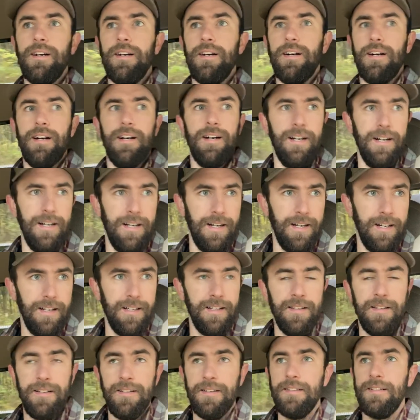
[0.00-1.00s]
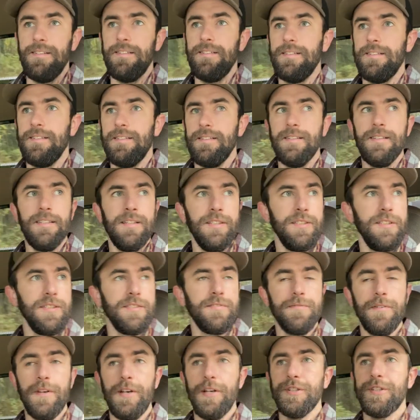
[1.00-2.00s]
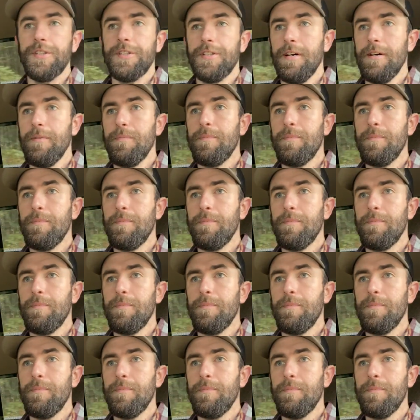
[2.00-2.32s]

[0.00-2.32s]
Uh, I just finished up